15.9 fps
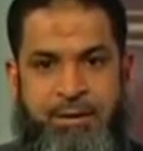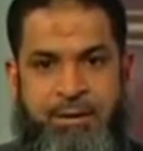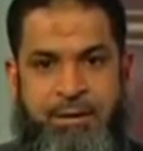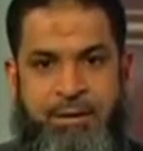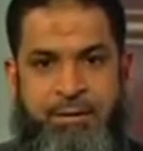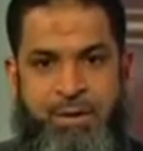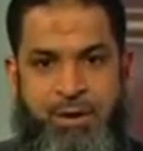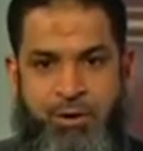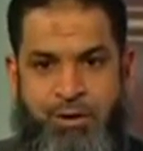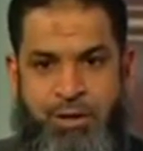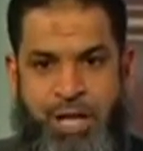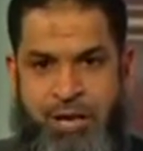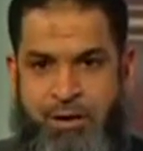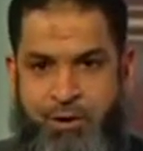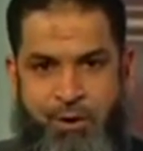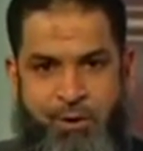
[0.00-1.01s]
Because
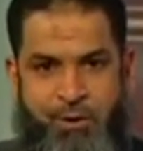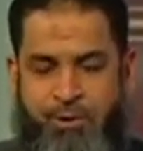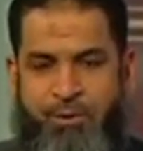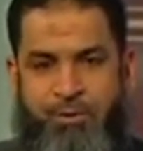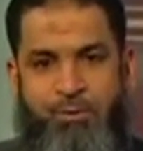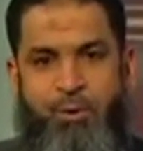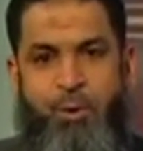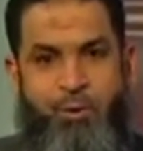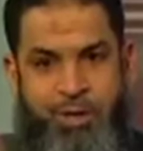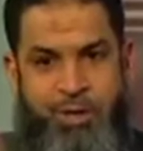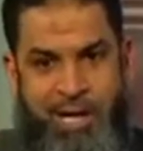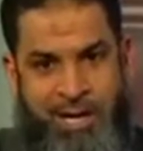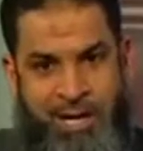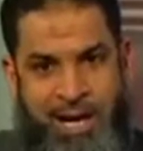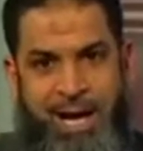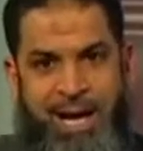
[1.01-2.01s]
they know who is
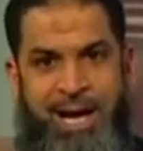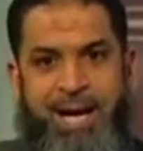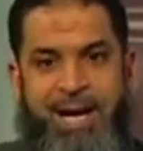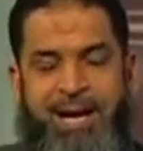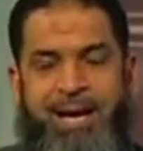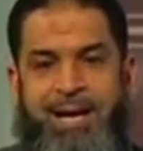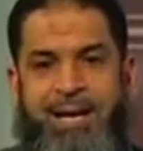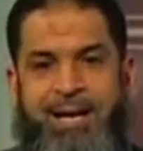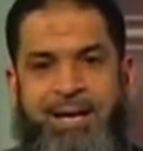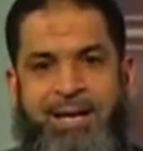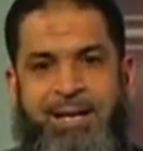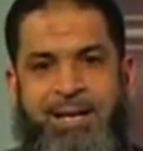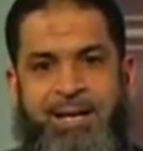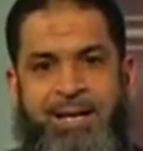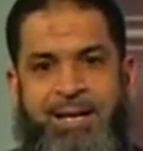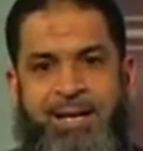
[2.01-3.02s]
Allah.
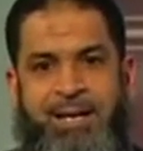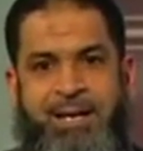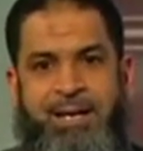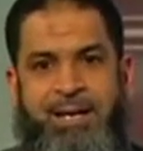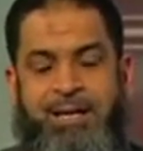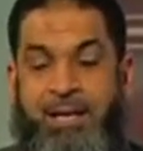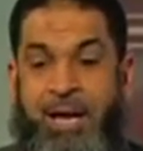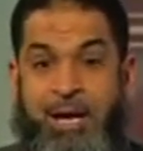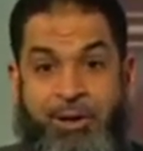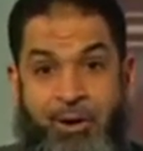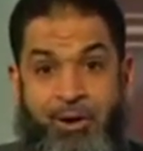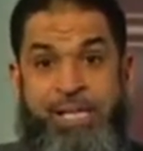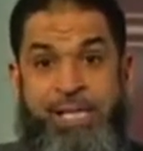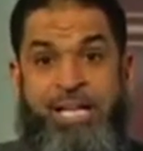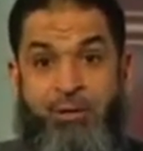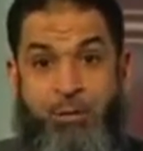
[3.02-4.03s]
They know
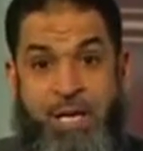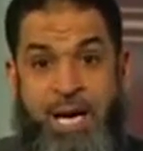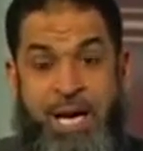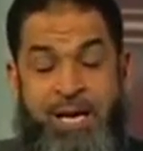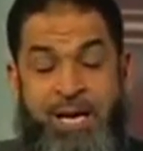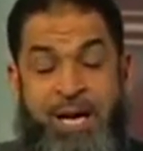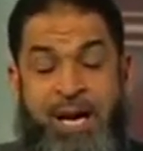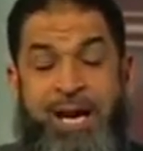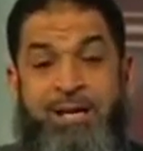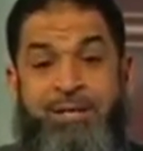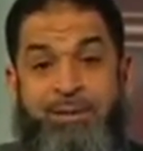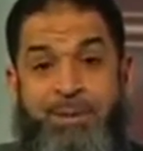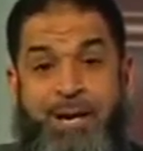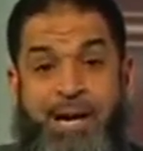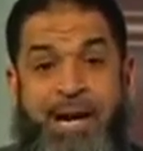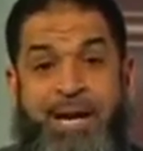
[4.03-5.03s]
that when Allah
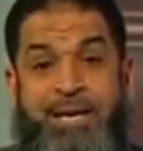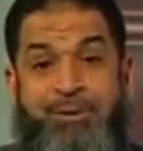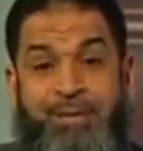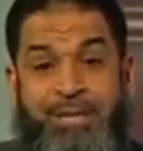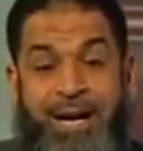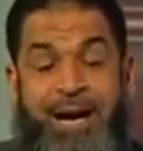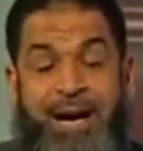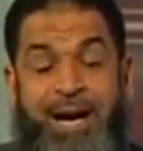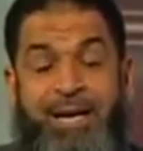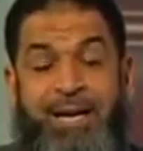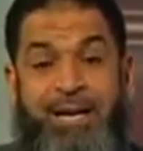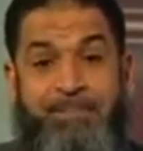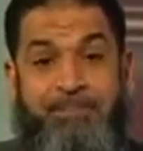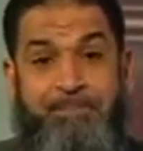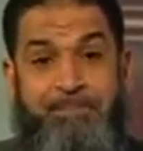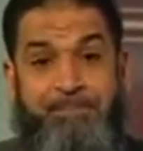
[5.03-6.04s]
subhanahu wa
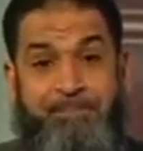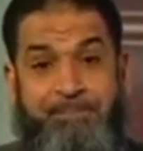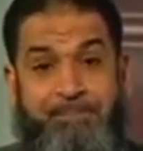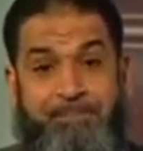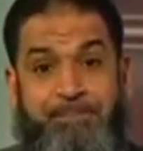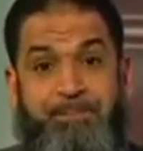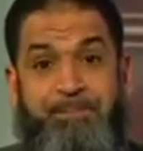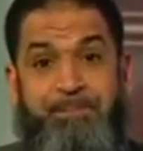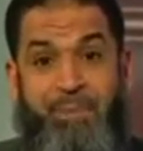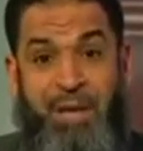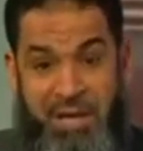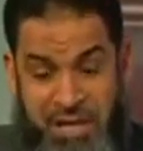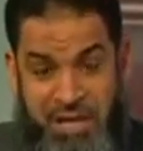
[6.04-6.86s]
ta'ala is